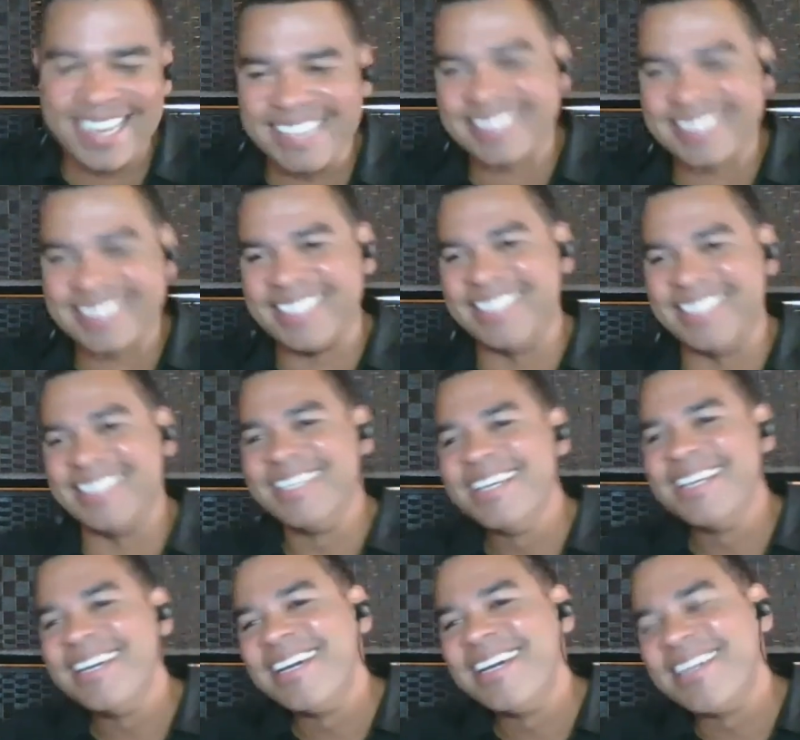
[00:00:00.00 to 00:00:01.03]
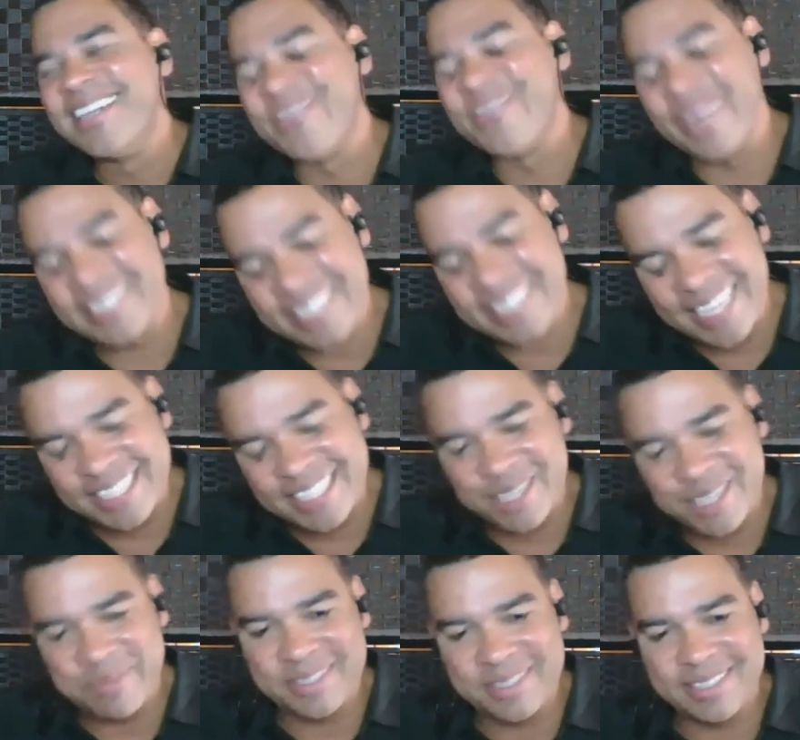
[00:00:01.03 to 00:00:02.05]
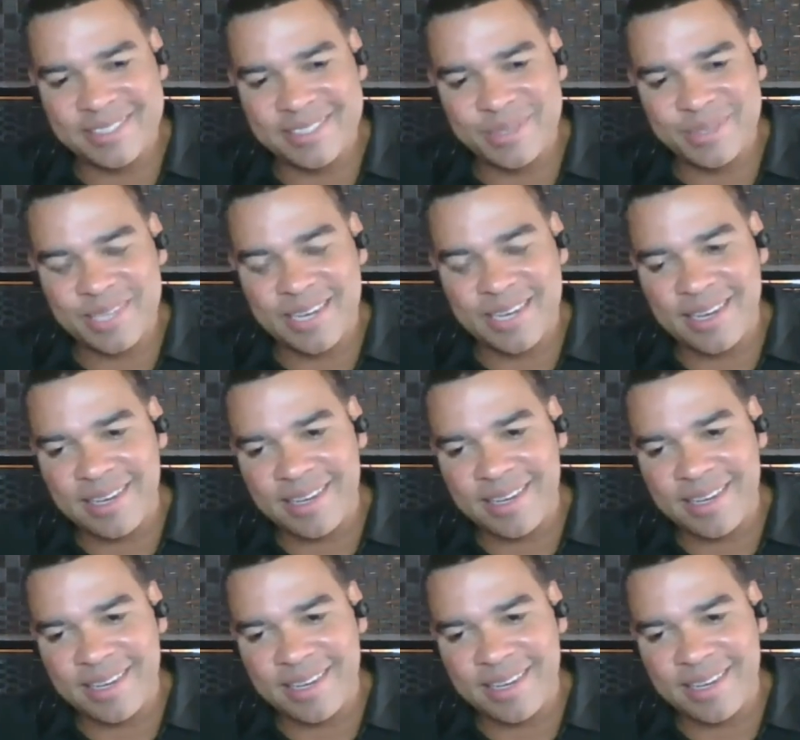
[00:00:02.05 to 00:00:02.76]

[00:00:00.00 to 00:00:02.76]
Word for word: Sydney, great to catch up with you. Uh,